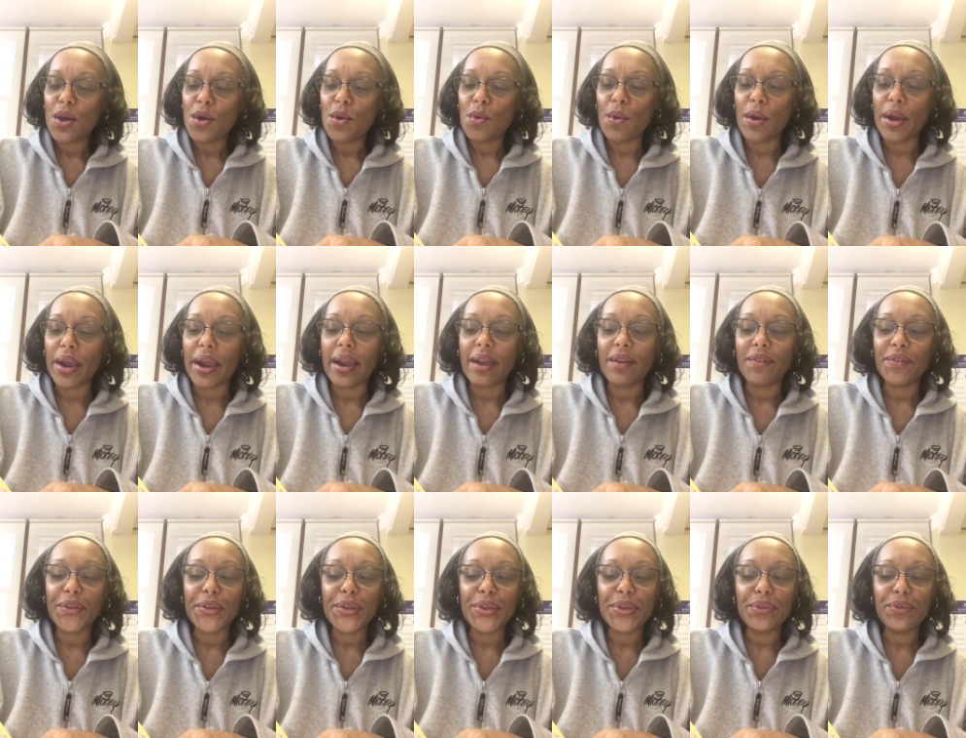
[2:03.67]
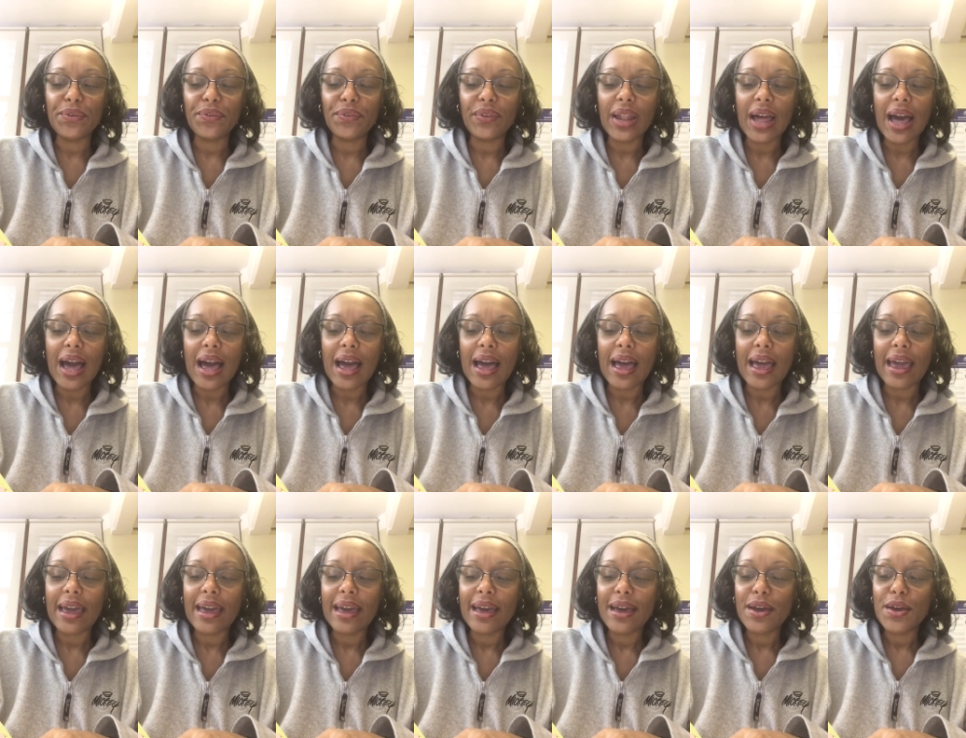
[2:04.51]
Wherever you
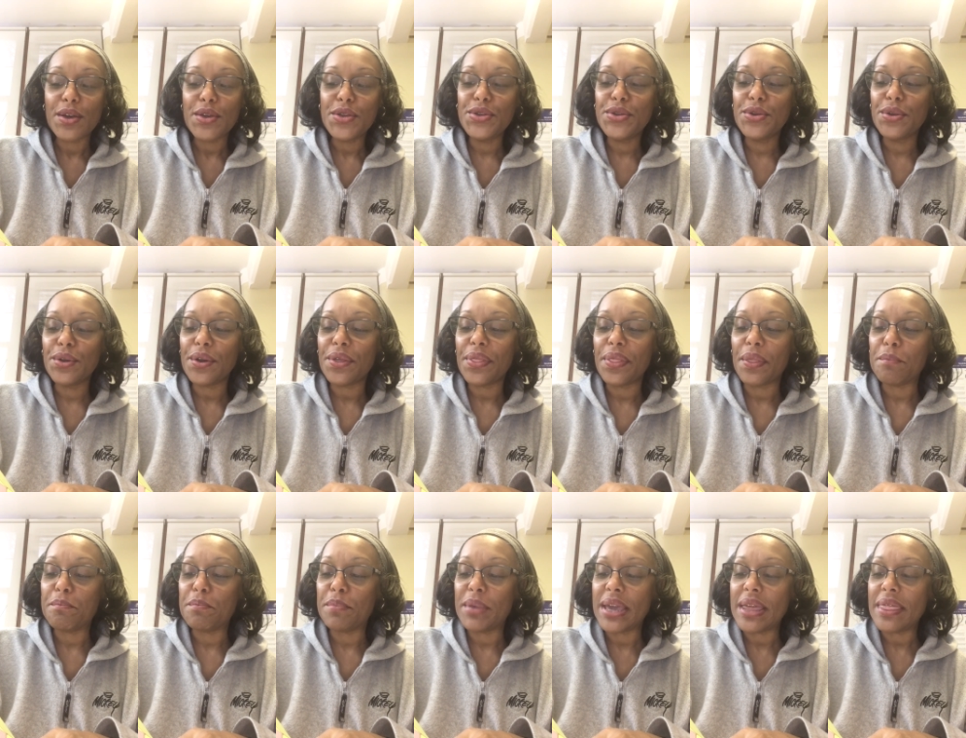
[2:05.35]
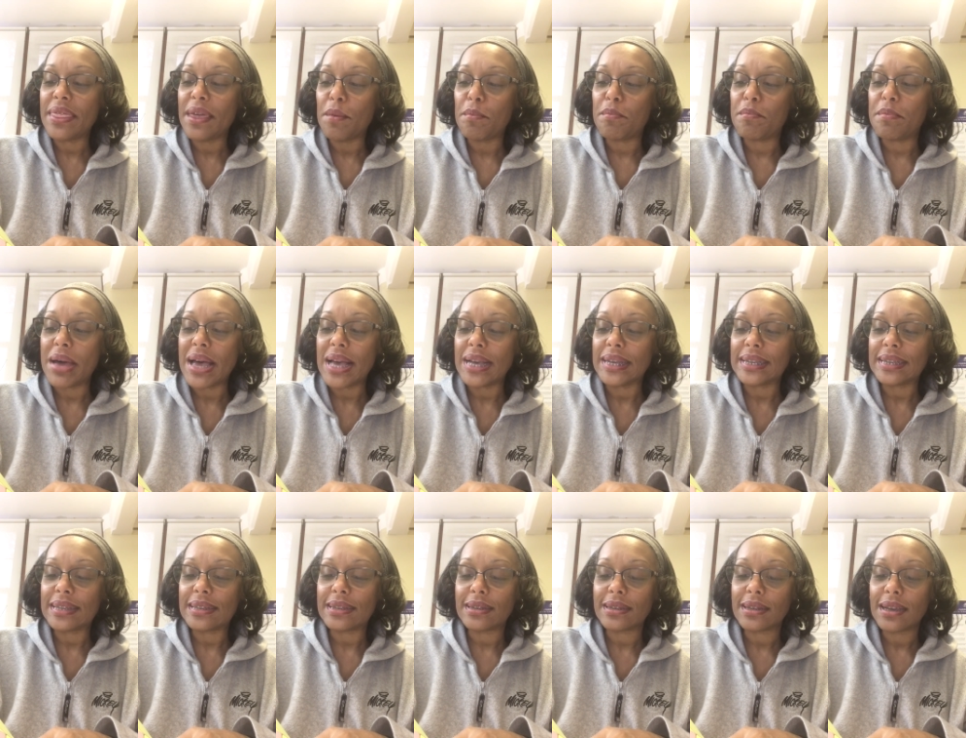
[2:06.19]
fly, you'll be the
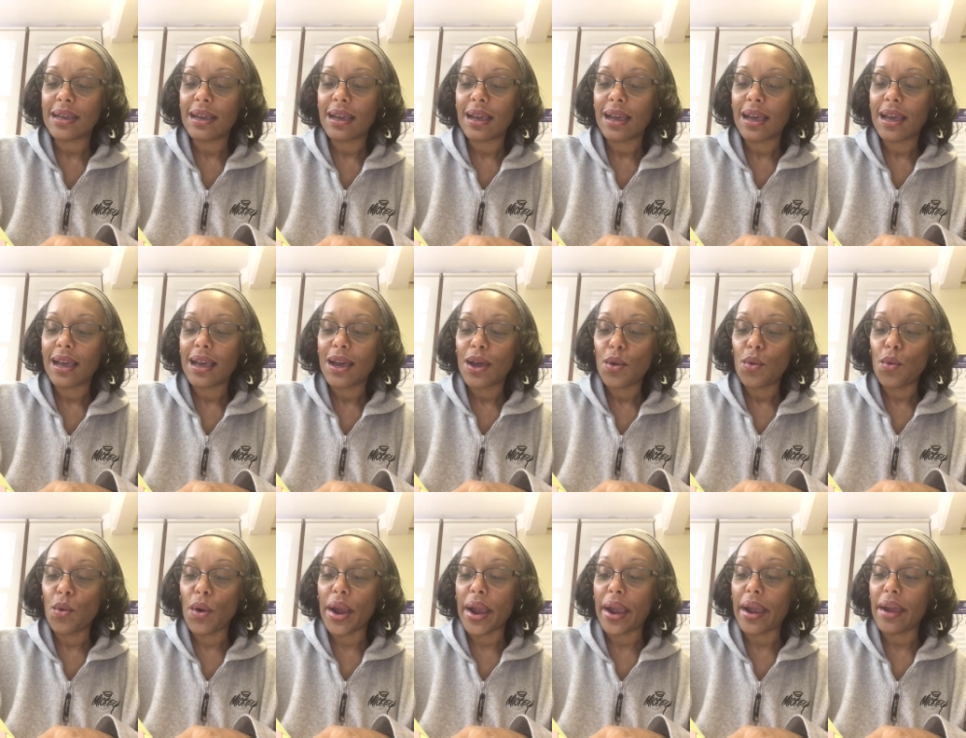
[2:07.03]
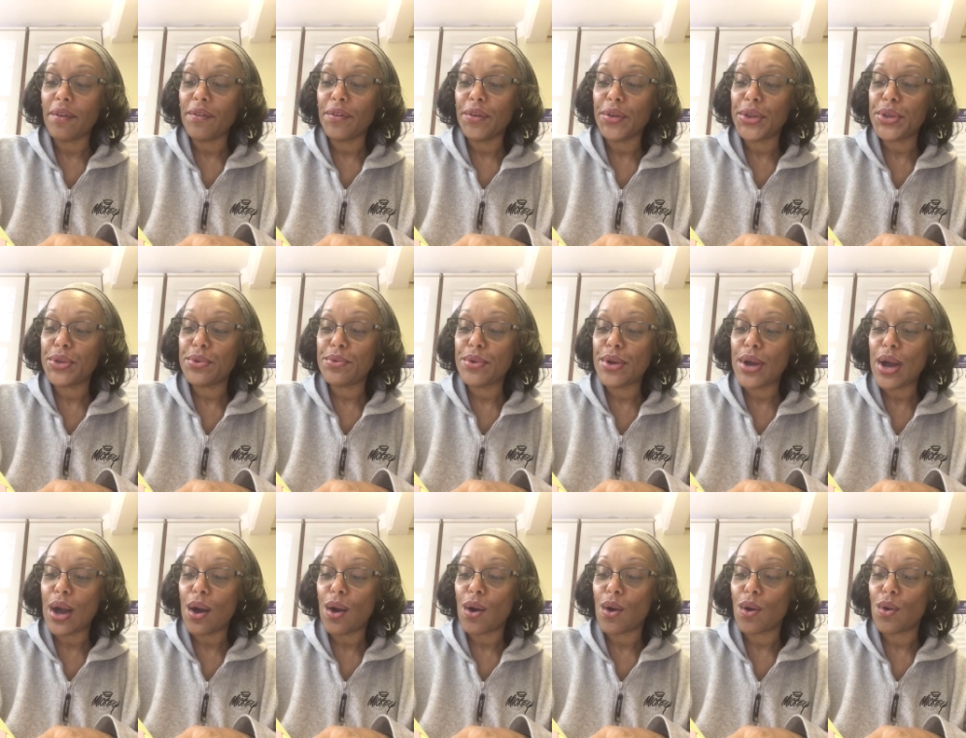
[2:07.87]
best. Wherever you
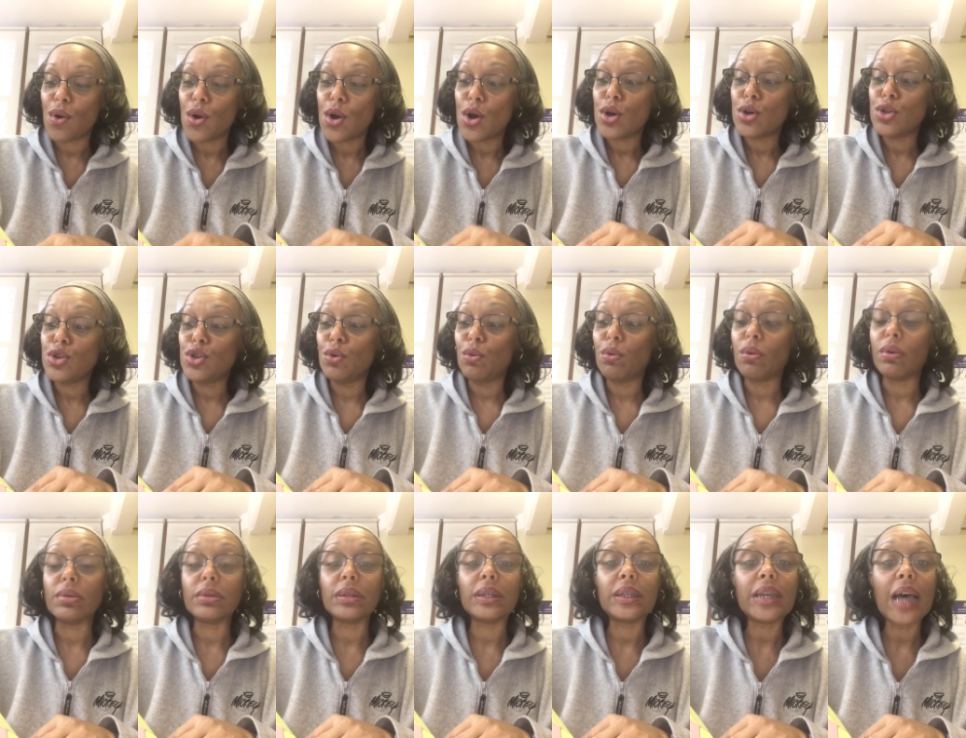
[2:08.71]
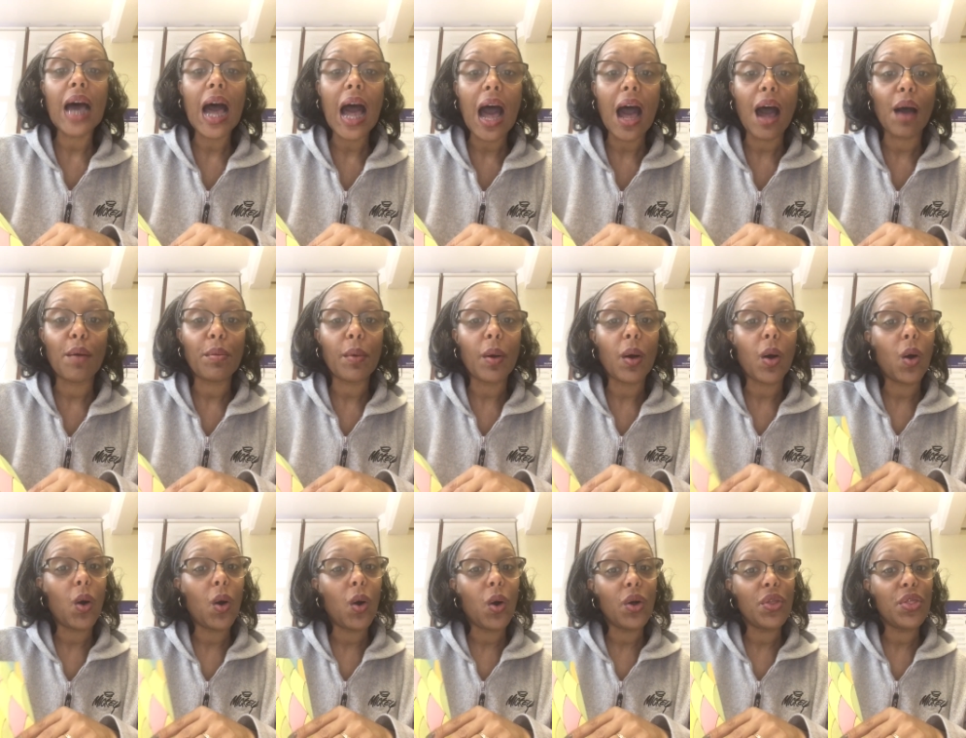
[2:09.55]
go, you will top
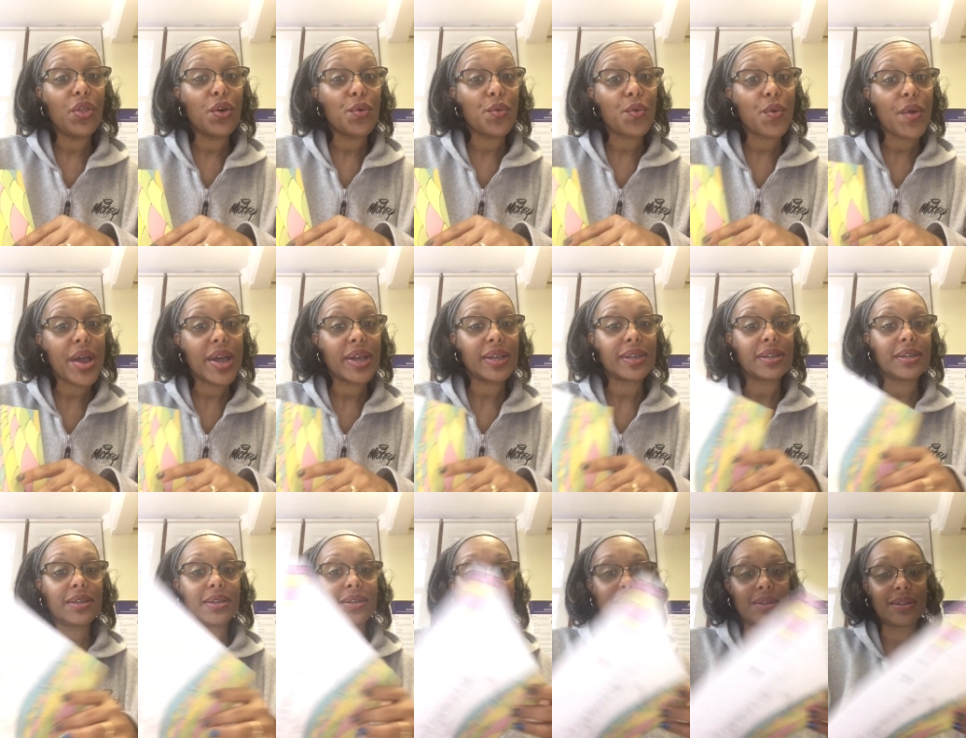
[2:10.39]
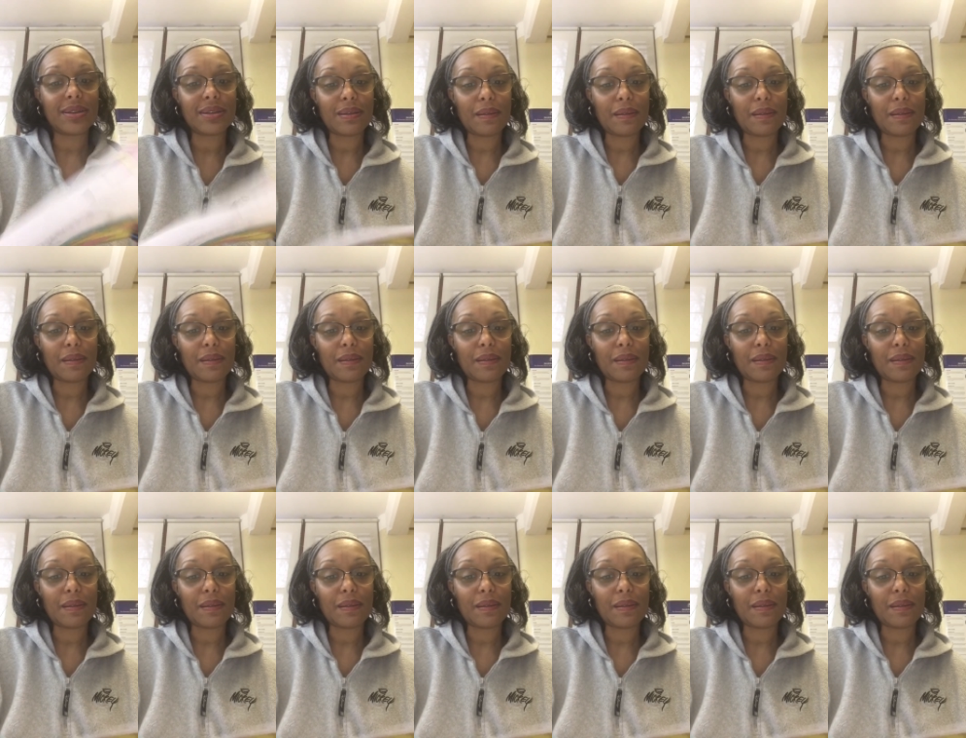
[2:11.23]
all the rest.